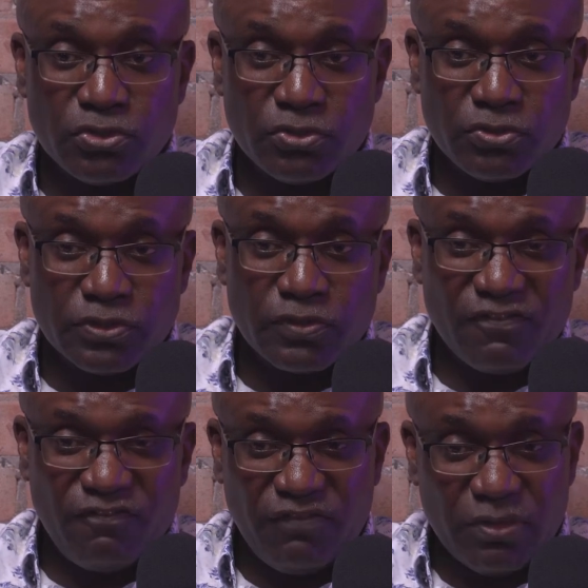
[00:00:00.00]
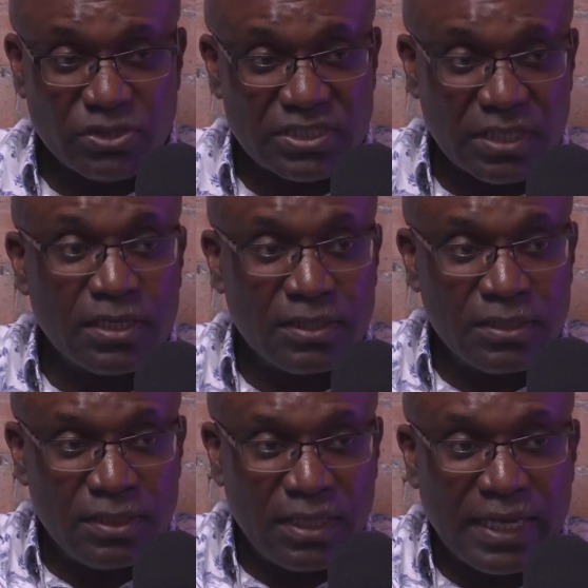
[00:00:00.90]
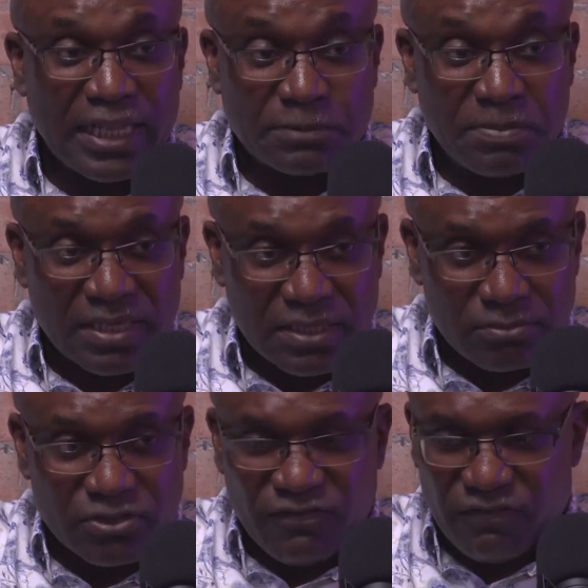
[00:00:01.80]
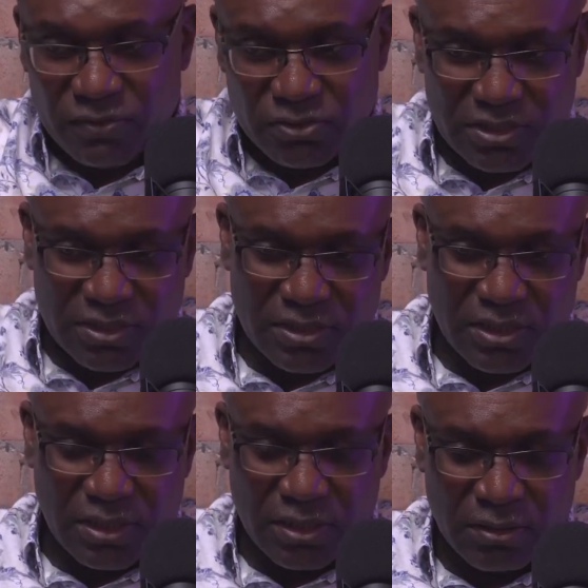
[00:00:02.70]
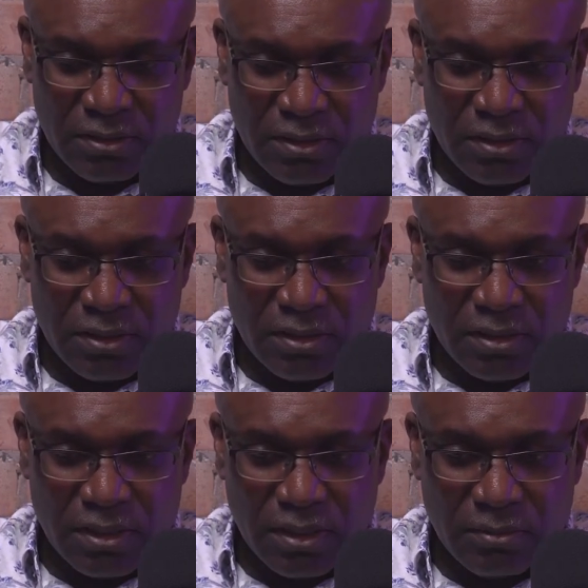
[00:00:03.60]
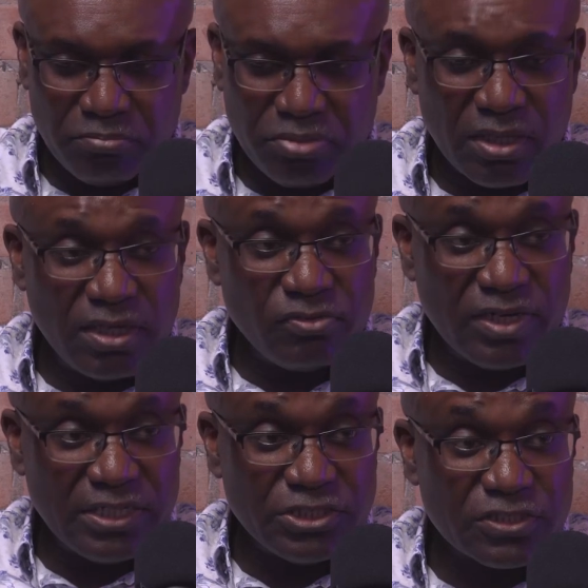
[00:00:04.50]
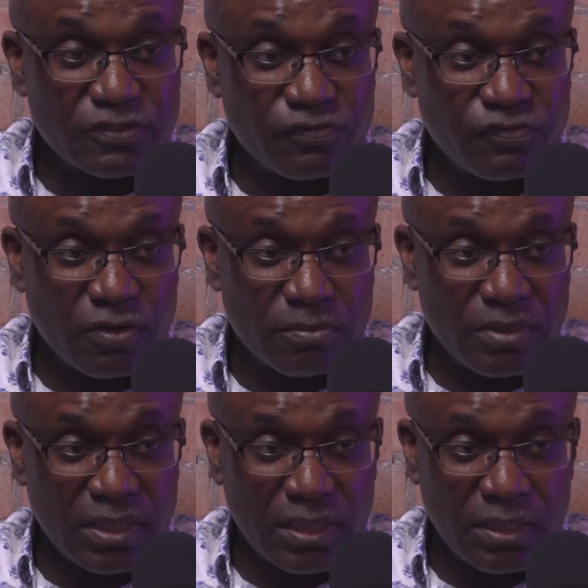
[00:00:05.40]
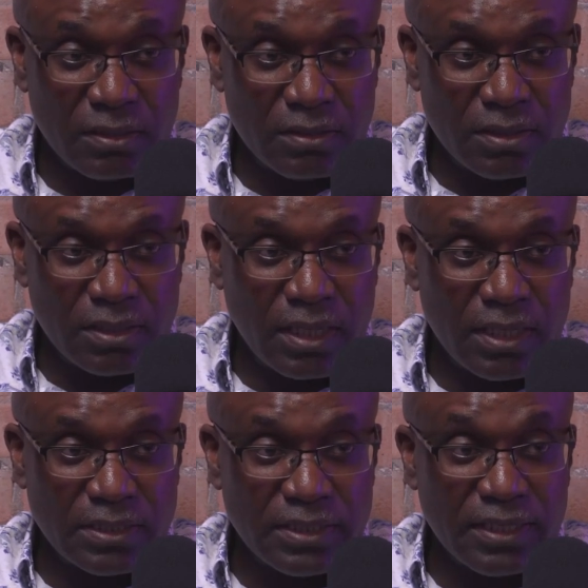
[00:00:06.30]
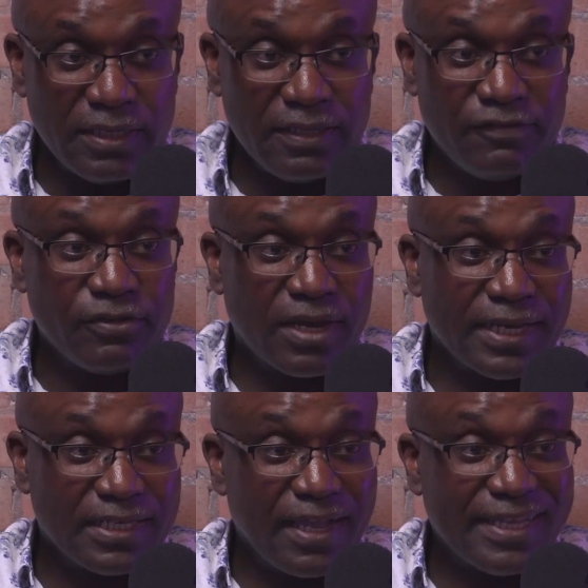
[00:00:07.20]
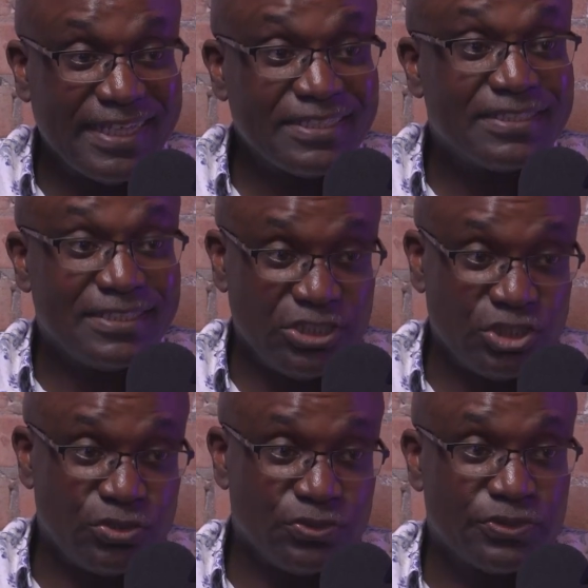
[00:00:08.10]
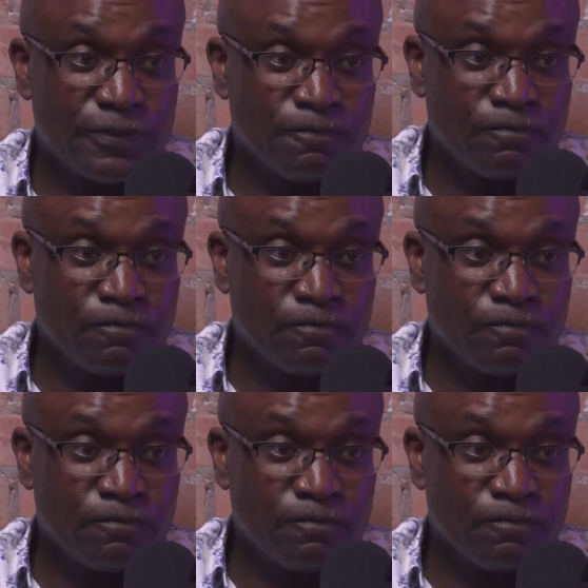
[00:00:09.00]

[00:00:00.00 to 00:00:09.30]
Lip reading: to sort of filter and expect them to filter the purely religious from the if you like, the identity issues.